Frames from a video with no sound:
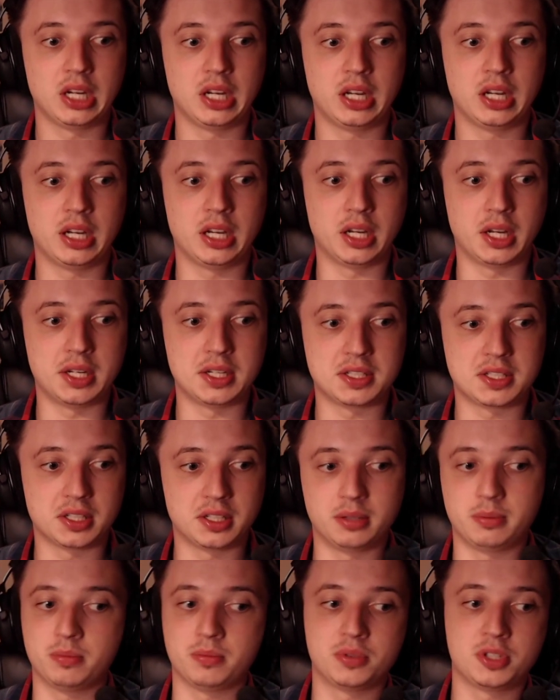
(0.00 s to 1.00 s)
And
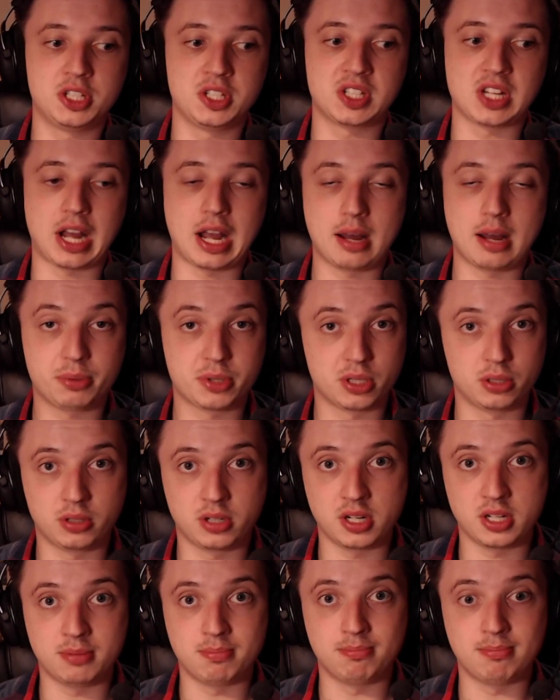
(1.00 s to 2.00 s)
she's
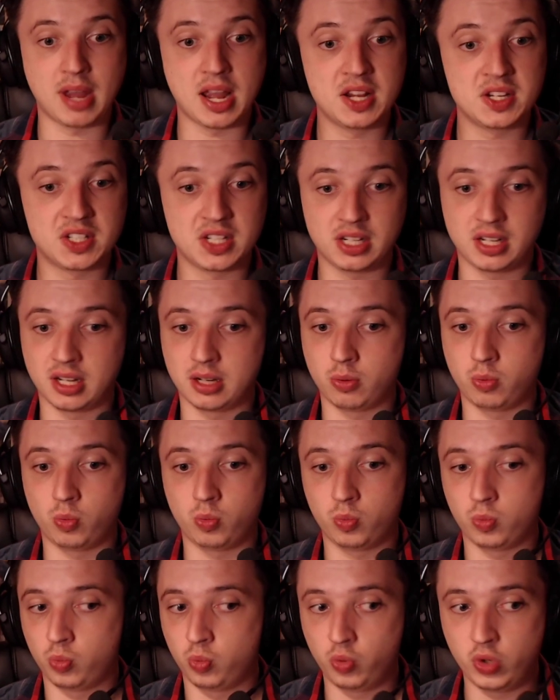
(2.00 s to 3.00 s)
absolutely amazing and
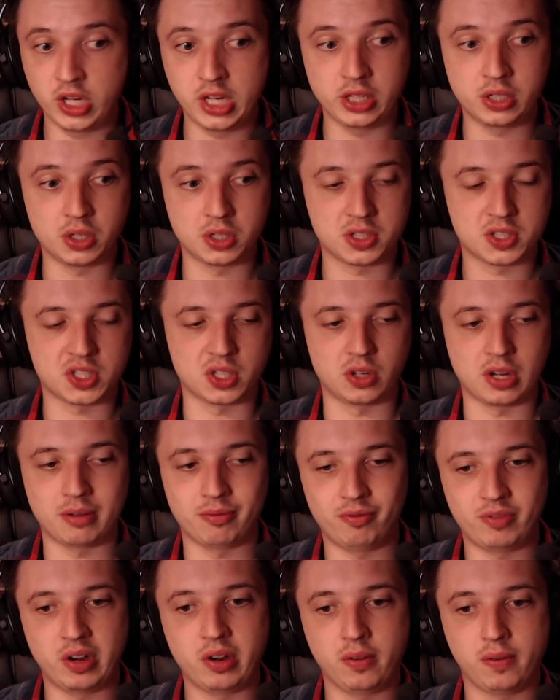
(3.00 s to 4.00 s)
really good, so I'm
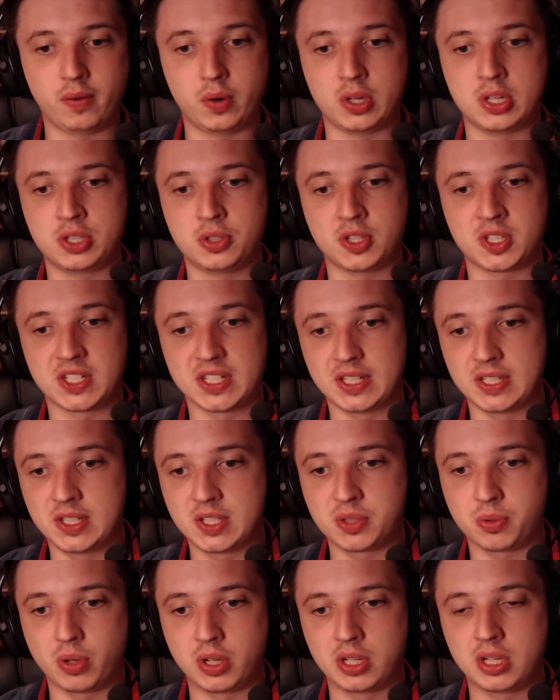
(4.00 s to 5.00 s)
very interested in
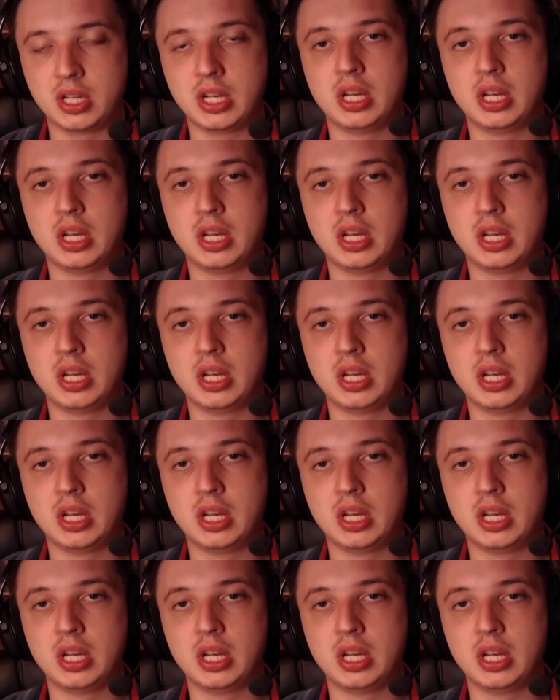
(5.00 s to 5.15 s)
this one.